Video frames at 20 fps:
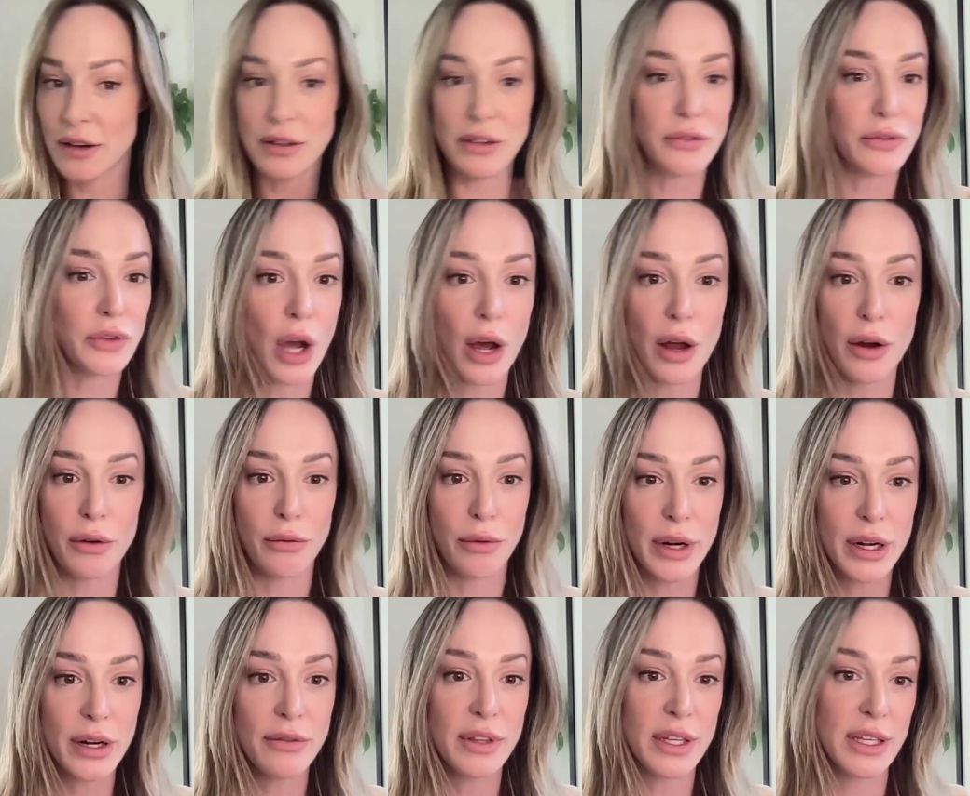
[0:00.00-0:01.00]
and you've gotten
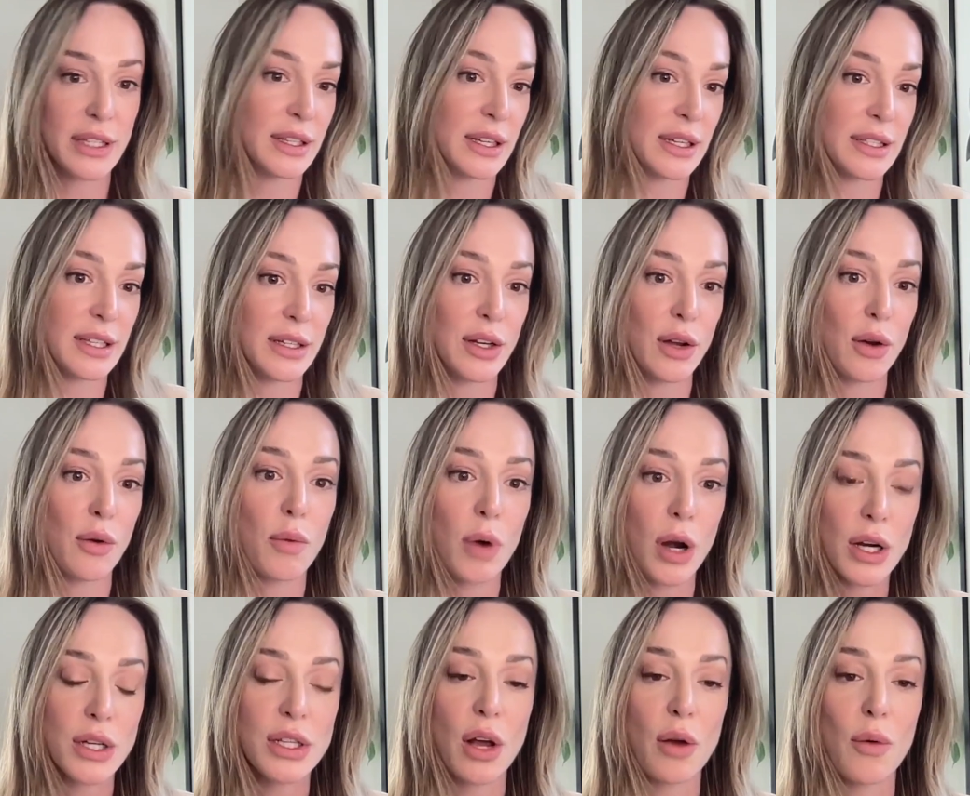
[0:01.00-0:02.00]
rid of these things that don't
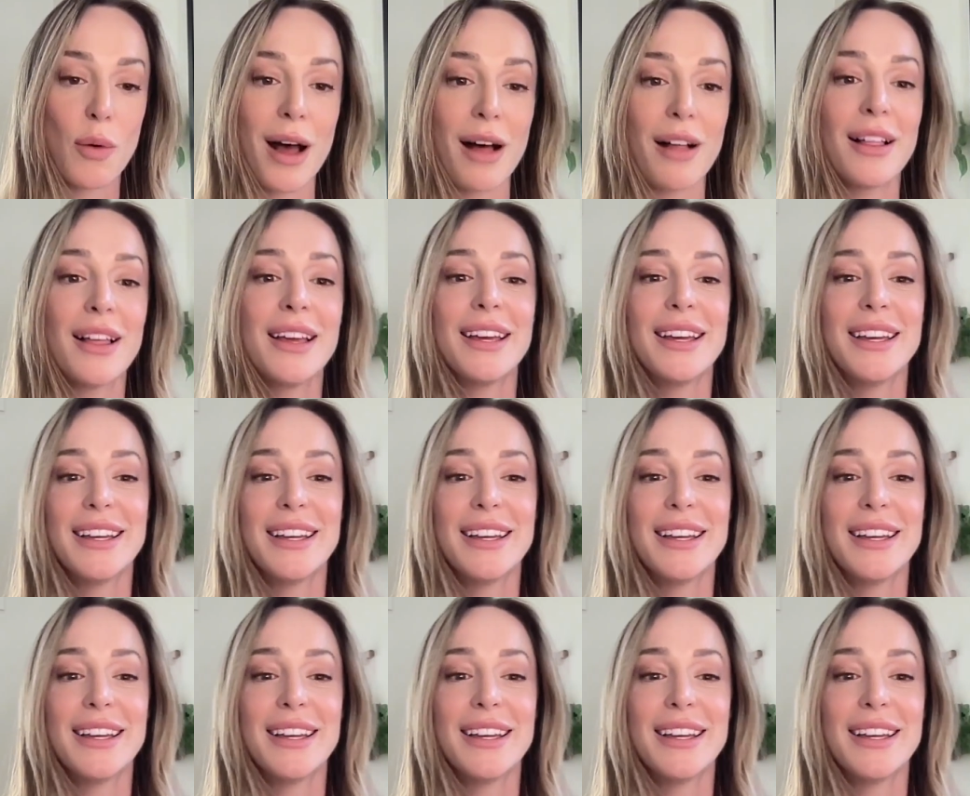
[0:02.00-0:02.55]
work so well,